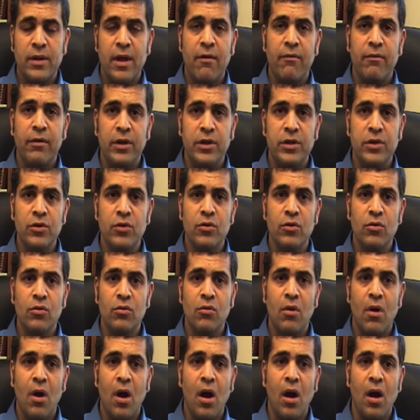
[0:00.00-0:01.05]
that we
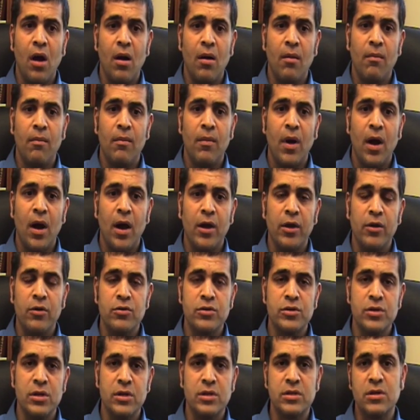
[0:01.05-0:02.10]
do are
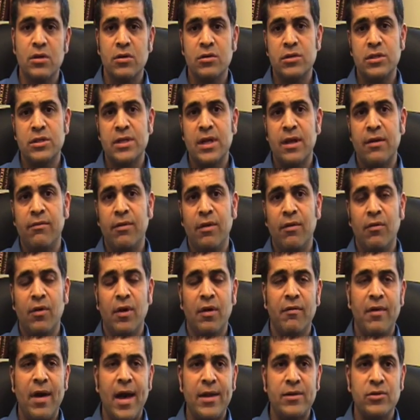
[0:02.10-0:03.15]
usually surgeries that we would
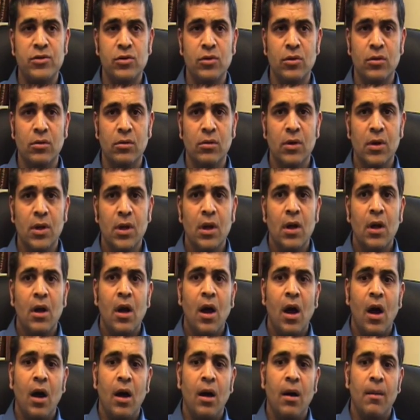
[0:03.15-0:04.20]
have had to
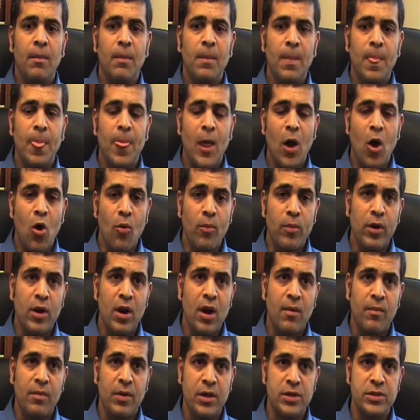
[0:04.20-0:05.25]
open
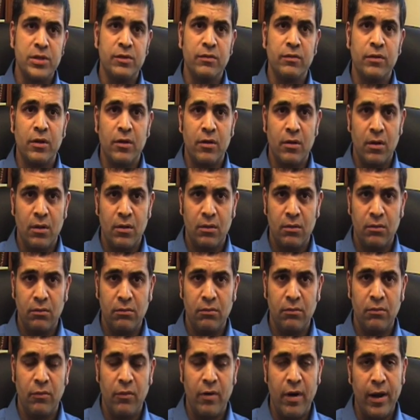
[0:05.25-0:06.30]
our patient with a
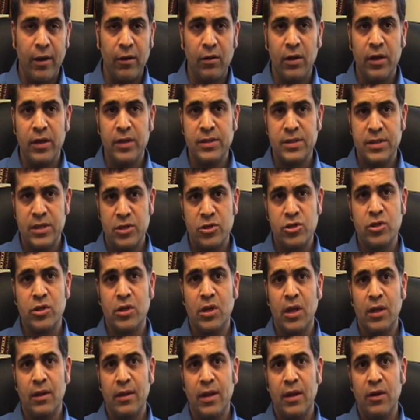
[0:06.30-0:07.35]
regular
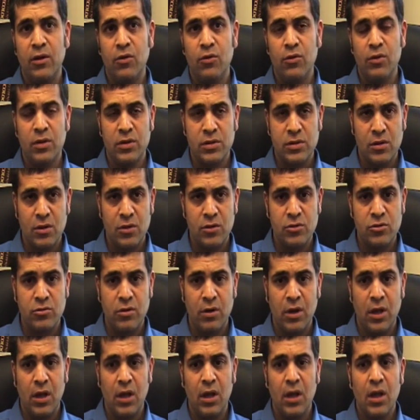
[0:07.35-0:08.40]
incision and then do the
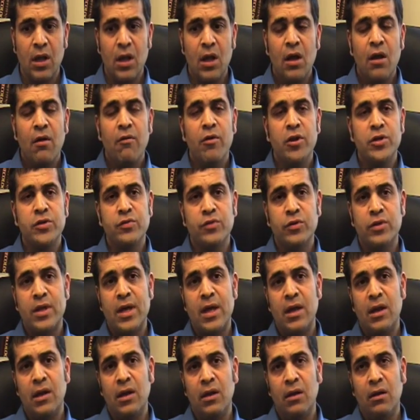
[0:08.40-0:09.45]
surgery, which would
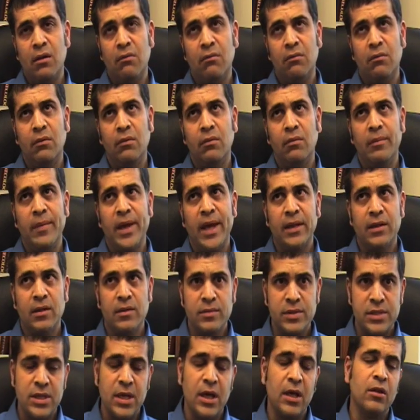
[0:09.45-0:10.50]
then make
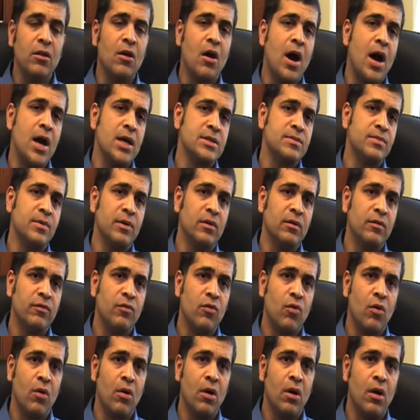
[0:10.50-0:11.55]
them stay in the hospital
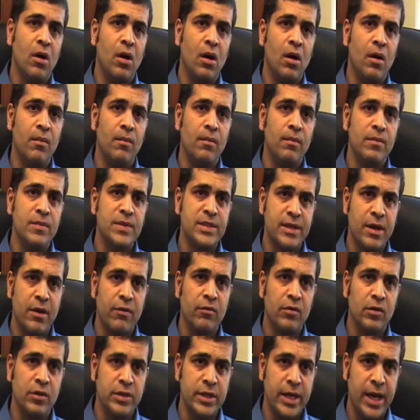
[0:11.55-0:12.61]
for
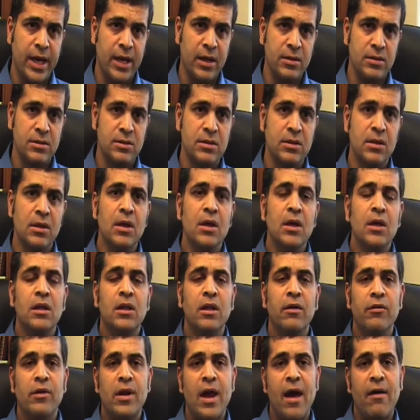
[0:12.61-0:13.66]
several days.
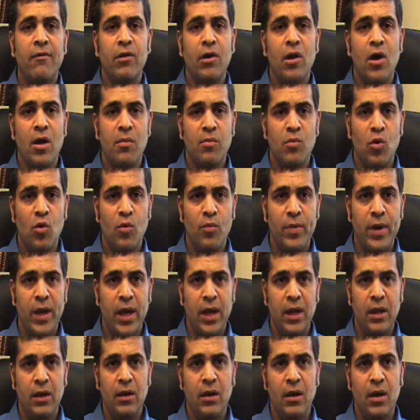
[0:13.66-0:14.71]
They would have a lot more
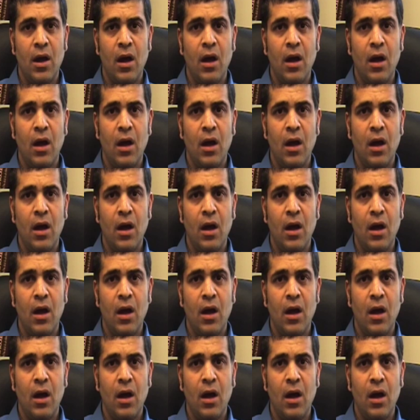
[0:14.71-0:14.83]
pain.